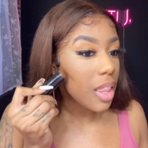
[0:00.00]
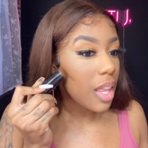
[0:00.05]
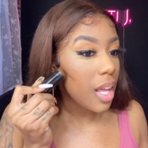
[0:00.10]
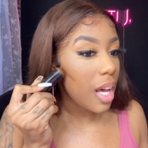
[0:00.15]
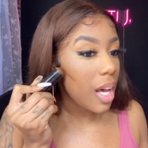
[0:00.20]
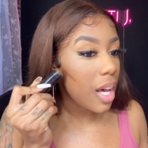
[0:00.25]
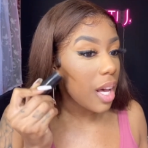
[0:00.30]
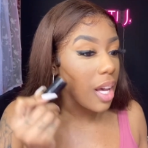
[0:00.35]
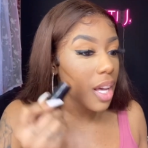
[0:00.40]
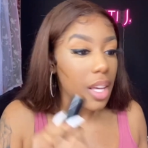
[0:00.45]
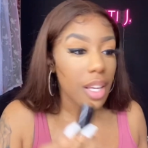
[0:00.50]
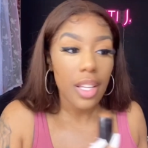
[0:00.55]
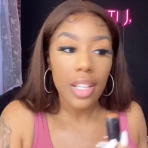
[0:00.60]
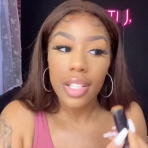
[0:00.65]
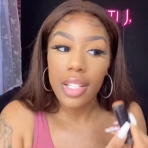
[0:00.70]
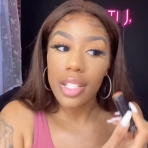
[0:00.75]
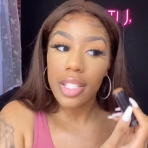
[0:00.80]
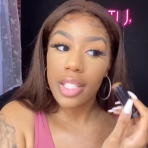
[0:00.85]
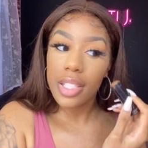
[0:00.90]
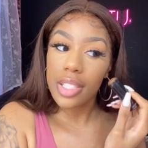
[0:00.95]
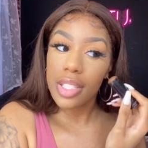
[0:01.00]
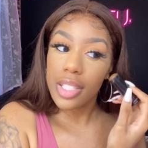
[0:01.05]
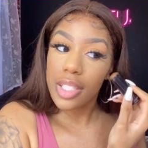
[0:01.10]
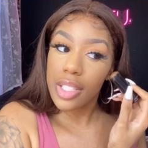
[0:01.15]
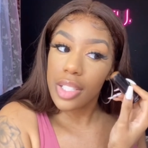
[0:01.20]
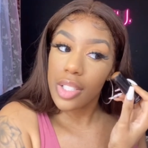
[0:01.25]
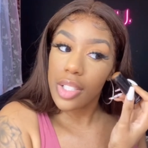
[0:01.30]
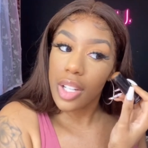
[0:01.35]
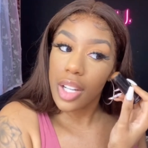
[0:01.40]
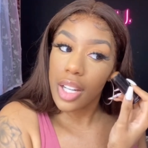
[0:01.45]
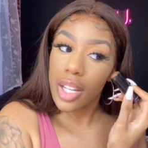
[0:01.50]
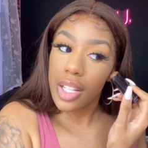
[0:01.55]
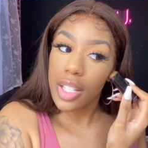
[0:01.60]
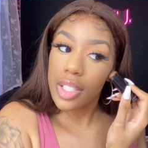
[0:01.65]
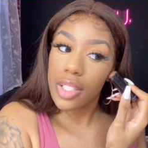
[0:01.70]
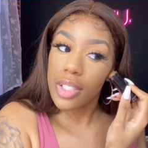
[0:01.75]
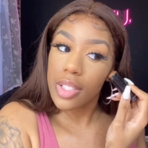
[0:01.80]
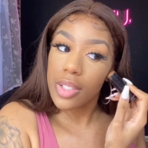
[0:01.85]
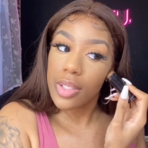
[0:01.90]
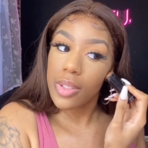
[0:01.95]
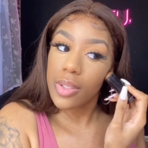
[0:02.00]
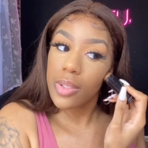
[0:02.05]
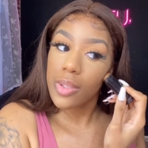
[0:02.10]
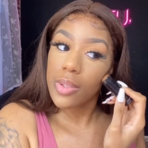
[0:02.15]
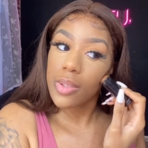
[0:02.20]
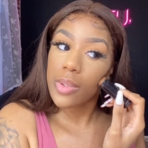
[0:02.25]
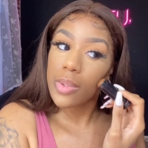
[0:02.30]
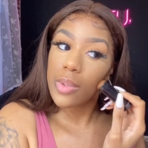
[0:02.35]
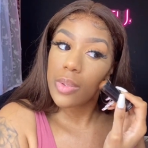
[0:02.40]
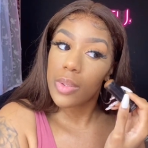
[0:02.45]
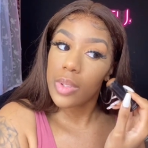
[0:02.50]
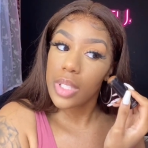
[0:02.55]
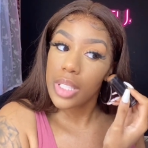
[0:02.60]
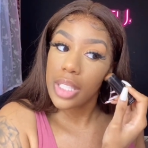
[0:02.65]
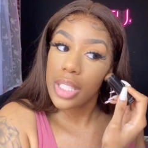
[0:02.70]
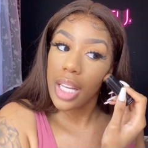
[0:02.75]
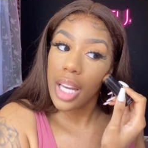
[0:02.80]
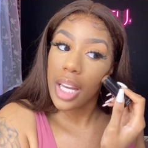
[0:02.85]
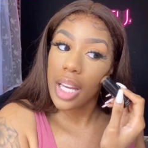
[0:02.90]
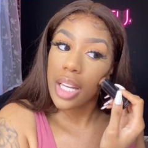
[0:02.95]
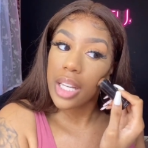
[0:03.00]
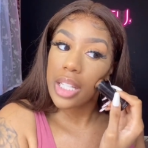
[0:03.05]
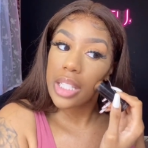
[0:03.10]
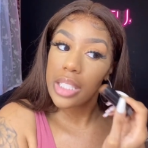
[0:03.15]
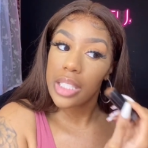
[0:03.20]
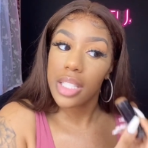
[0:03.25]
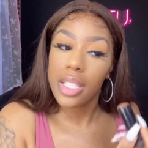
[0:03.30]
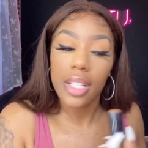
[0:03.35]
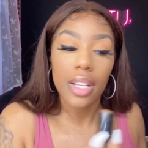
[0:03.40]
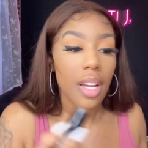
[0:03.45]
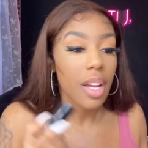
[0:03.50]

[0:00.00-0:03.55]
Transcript: that is trying to date